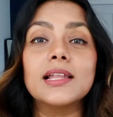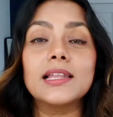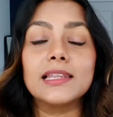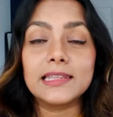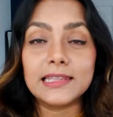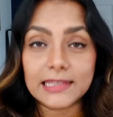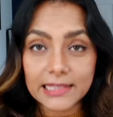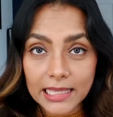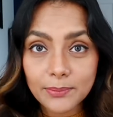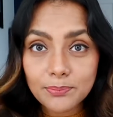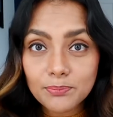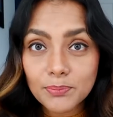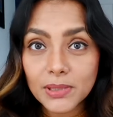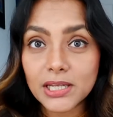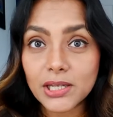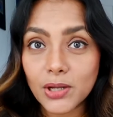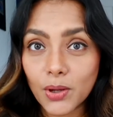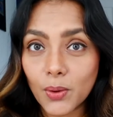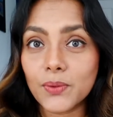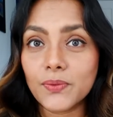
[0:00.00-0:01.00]
Let me
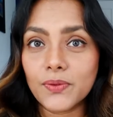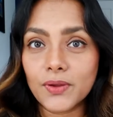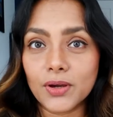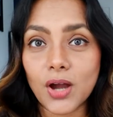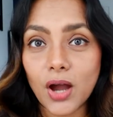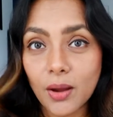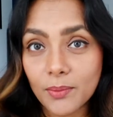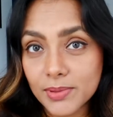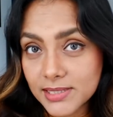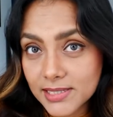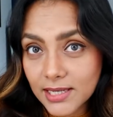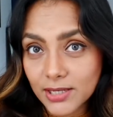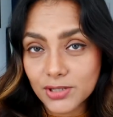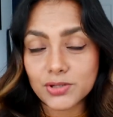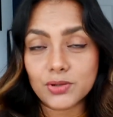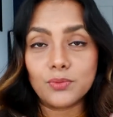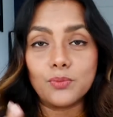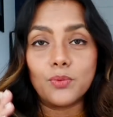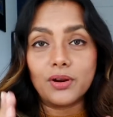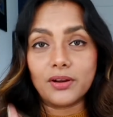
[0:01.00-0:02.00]
know in the comment
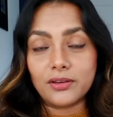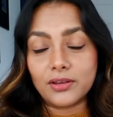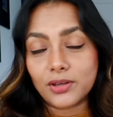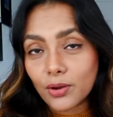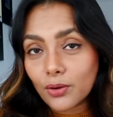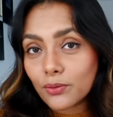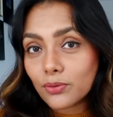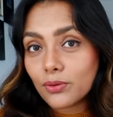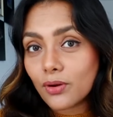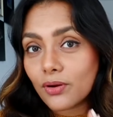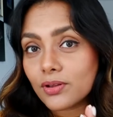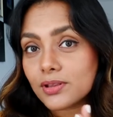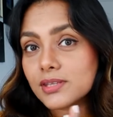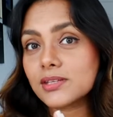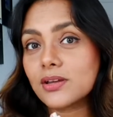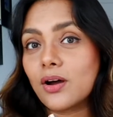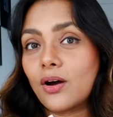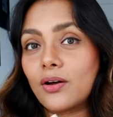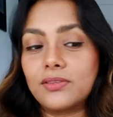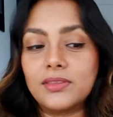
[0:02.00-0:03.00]
section what are your thoughts
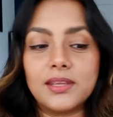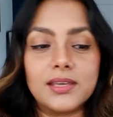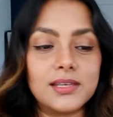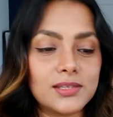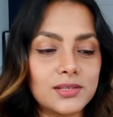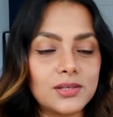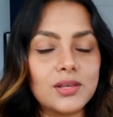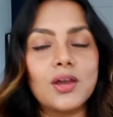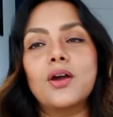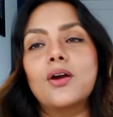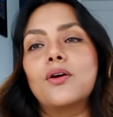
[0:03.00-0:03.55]
on this